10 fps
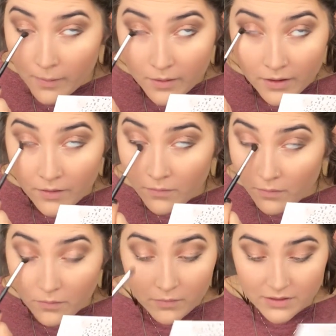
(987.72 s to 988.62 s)
You
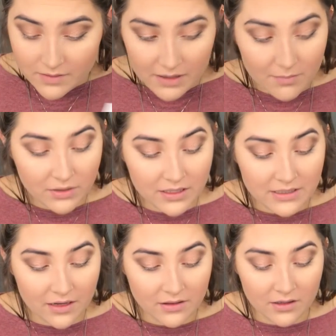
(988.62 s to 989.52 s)
know, when somebody
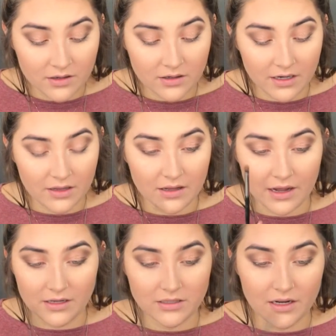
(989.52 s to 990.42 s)
blends out their underneath
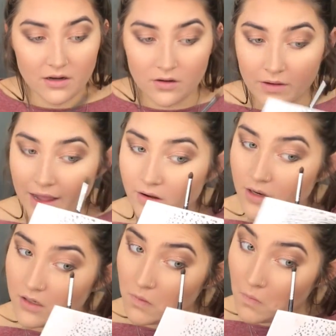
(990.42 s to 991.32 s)
eyeshadow, how
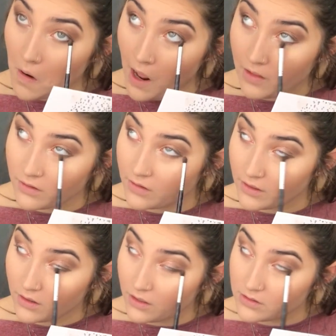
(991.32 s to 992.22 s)
can you not look like
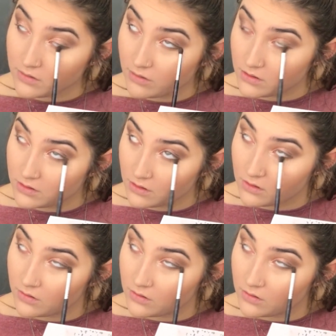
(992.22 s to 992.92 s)
a crazy person?